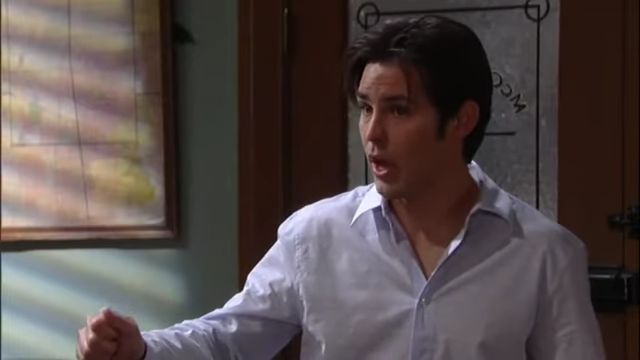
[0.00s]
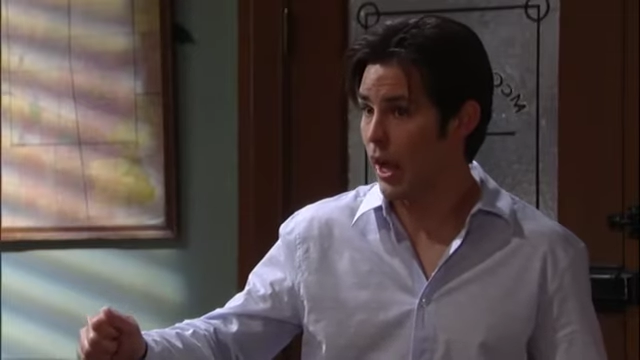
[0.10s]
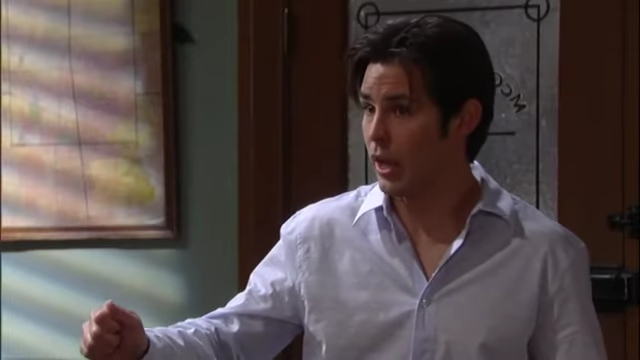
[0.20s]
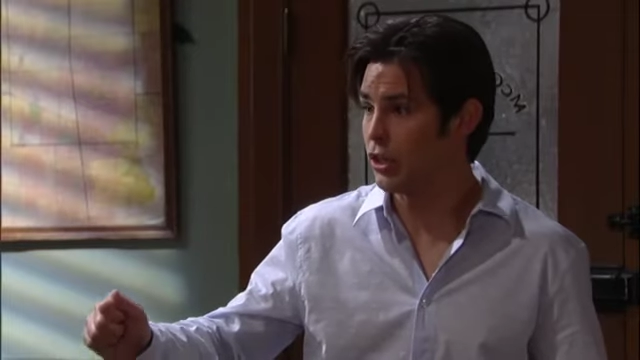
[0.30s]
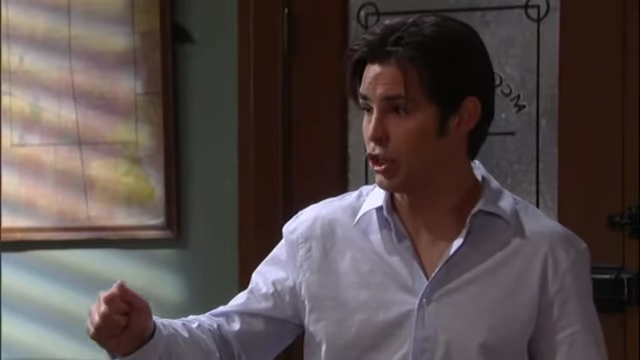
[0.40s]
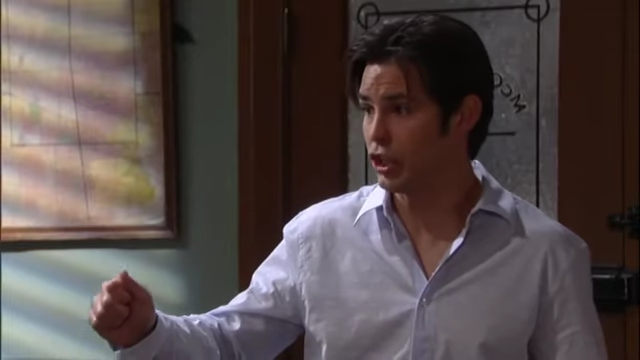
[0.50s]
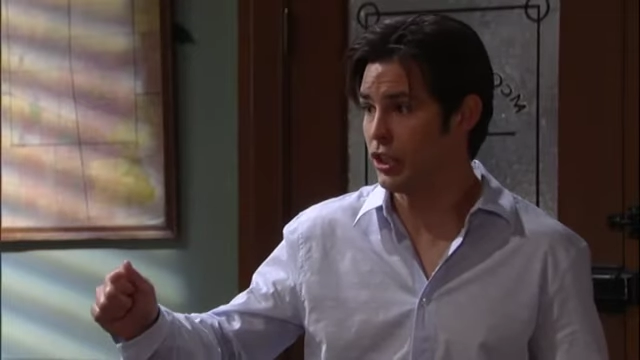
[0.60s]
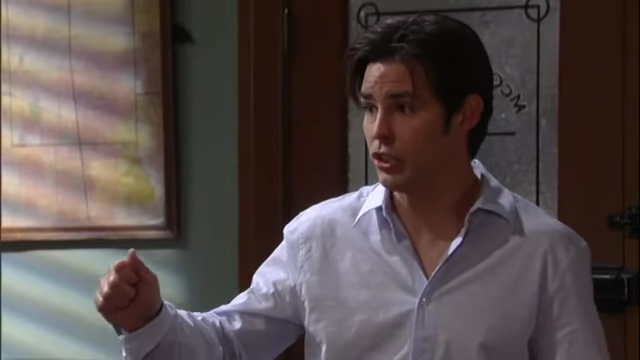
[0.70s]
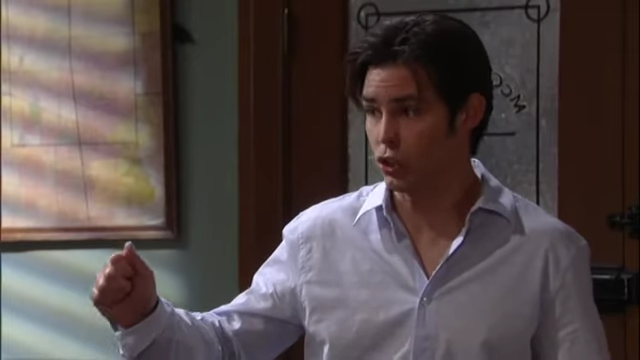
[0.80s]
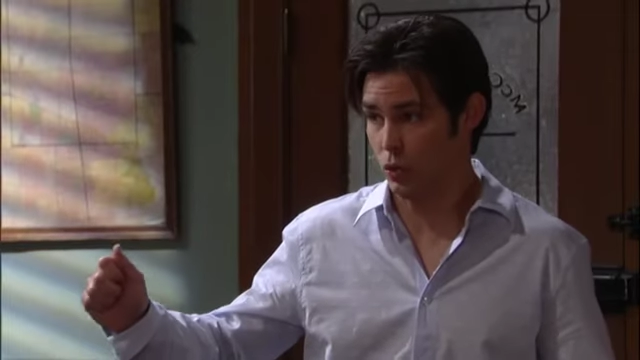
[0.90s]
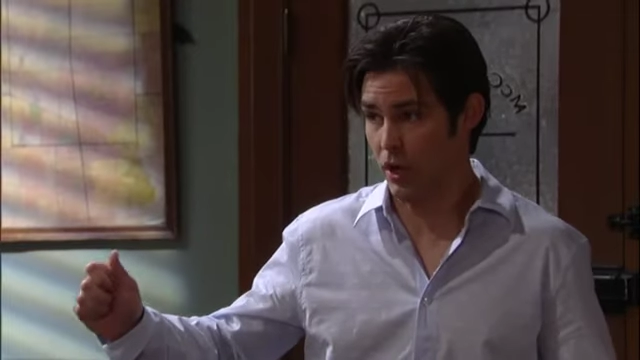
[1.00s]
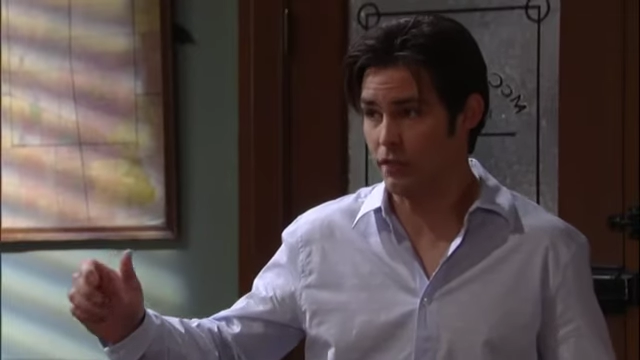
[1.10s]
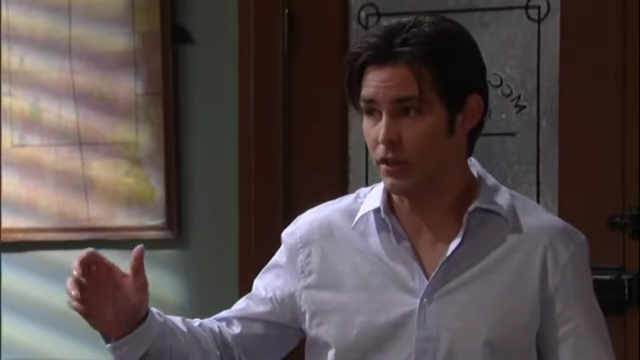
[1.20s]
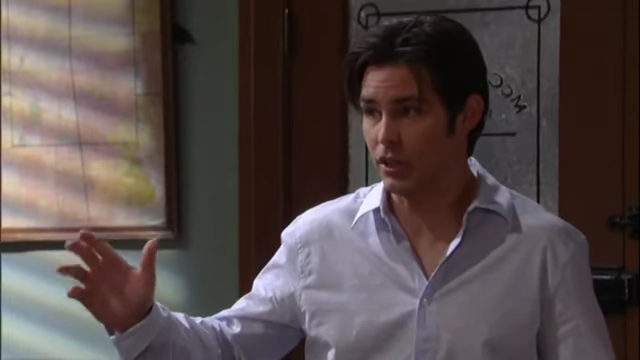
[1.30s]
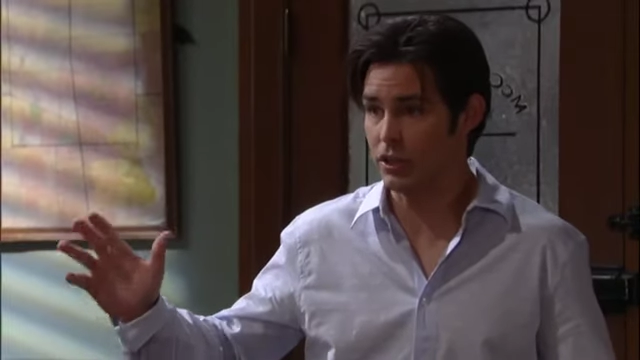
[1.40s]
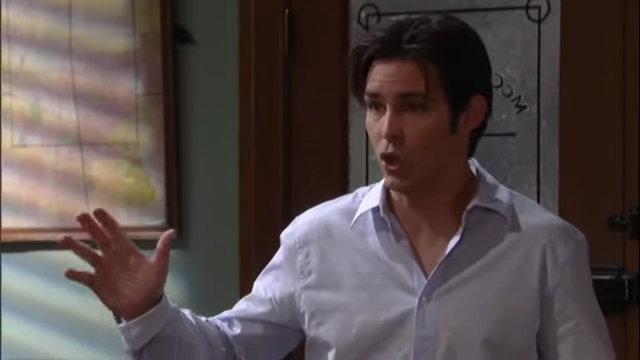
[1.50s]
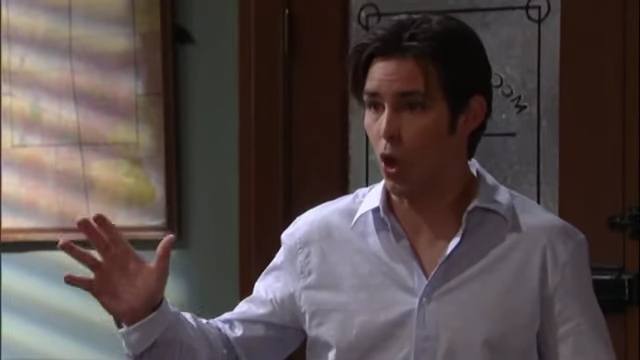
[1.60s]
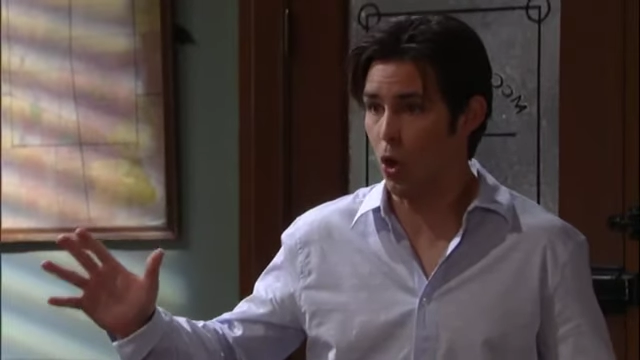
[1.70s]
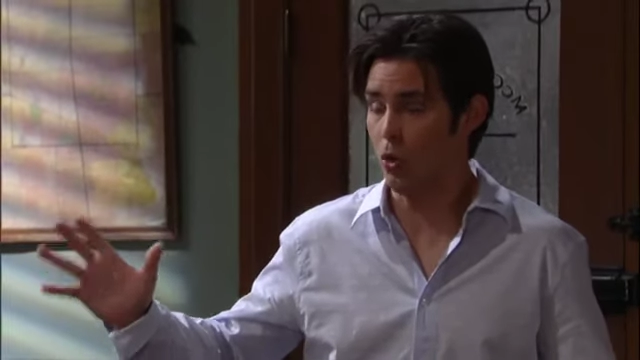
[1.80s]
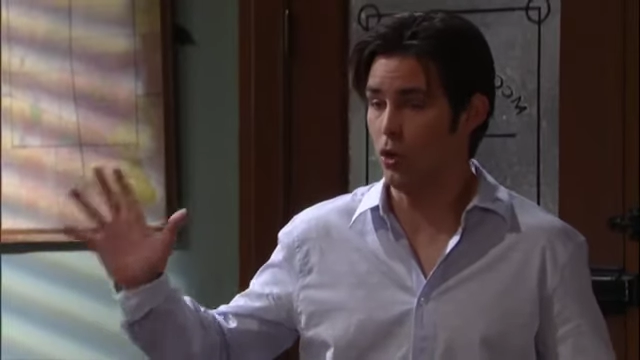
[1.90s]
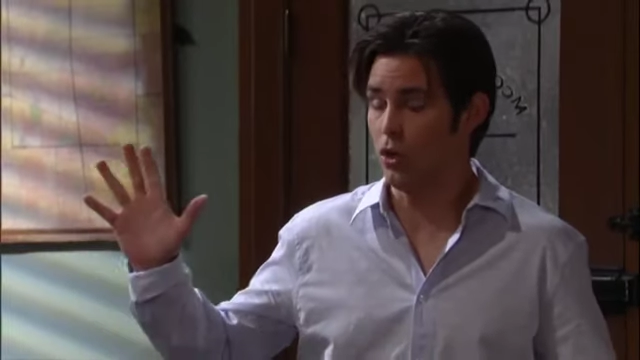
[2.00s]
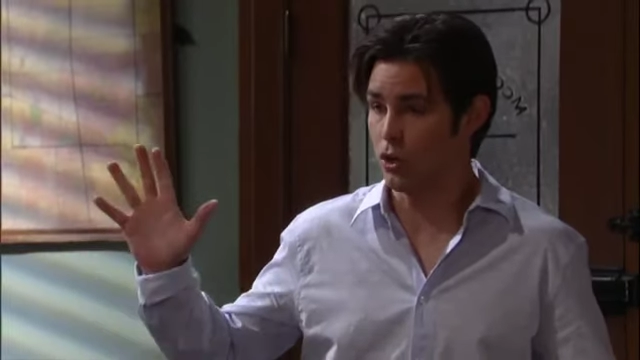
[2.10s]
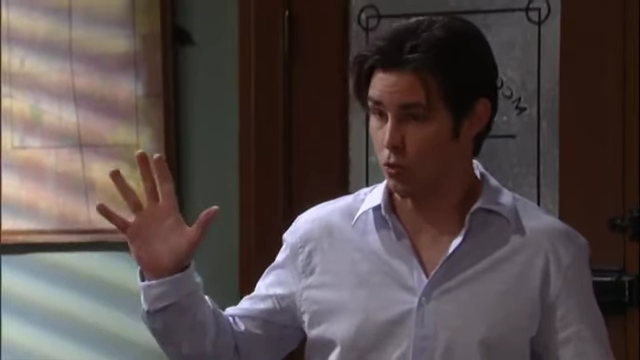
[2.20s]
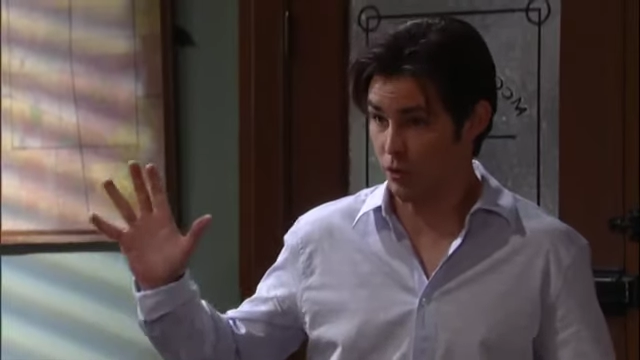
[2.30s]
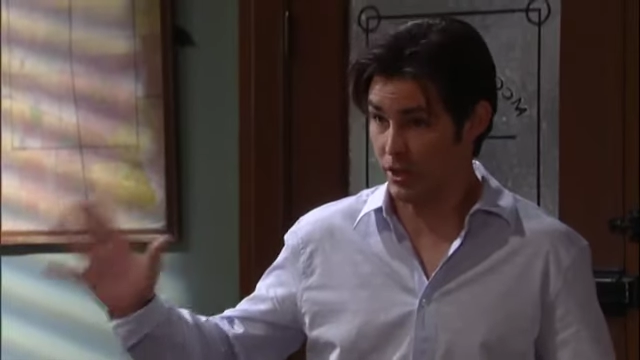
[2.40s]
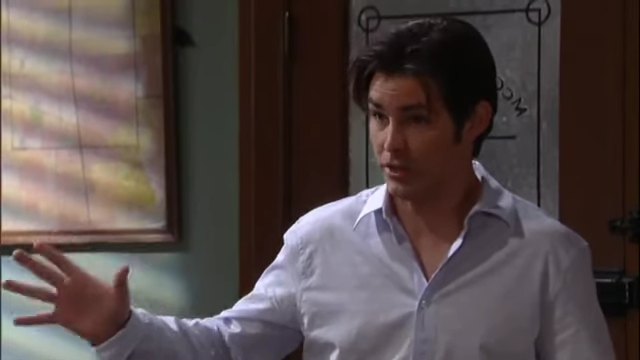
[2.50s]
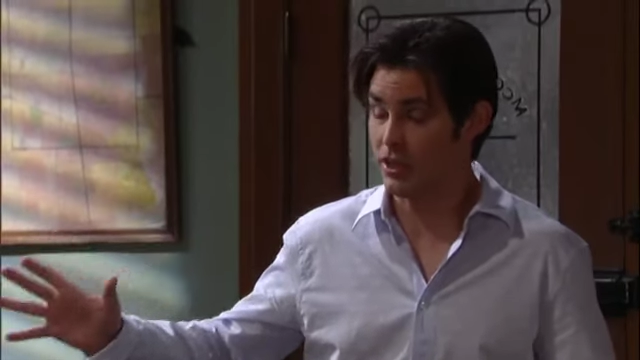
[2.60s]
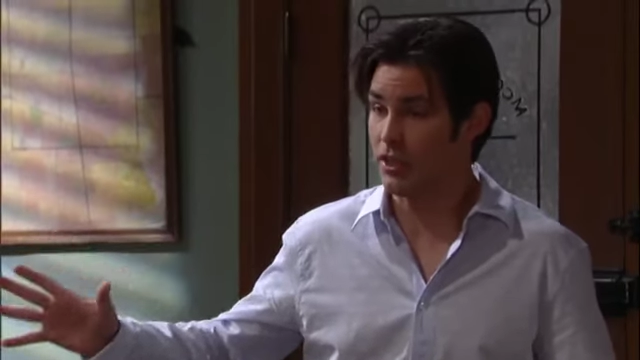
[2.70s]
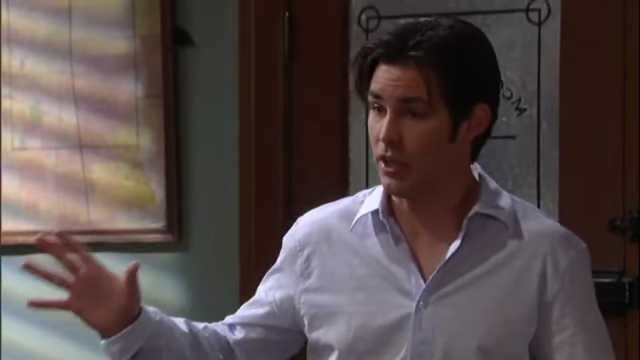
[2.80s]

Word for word: and she is driving us all crazy.